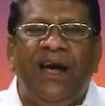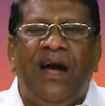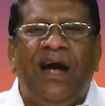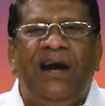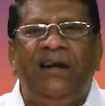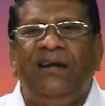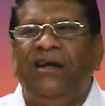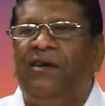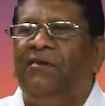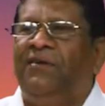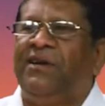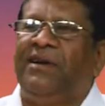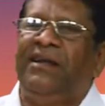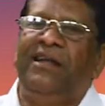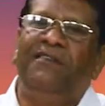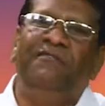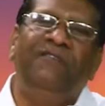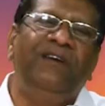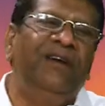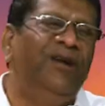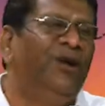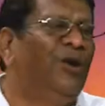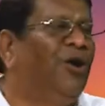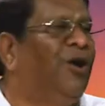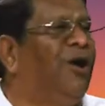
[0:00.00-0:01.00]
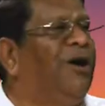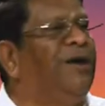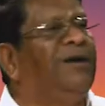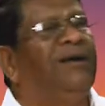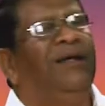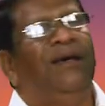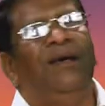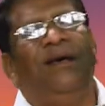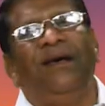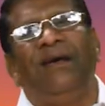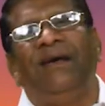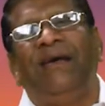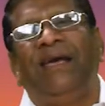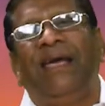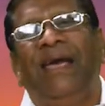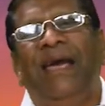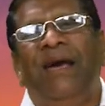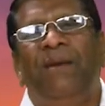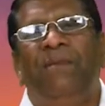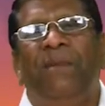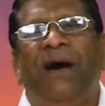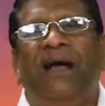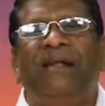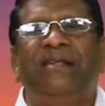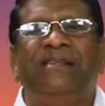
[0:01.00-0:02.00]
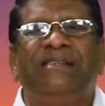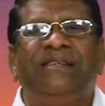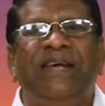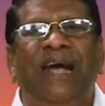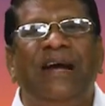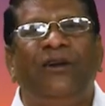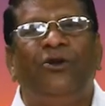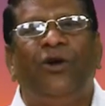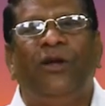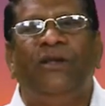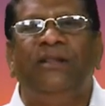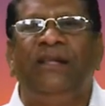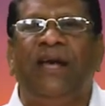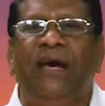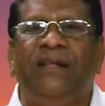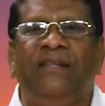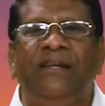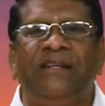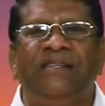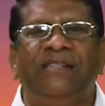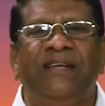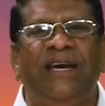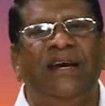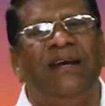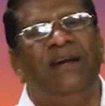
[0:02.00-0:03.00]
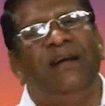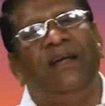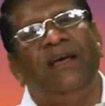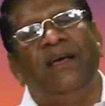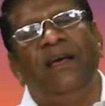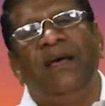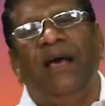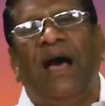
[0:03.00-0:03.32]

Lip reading: And our loving Lord came and sat on the other side.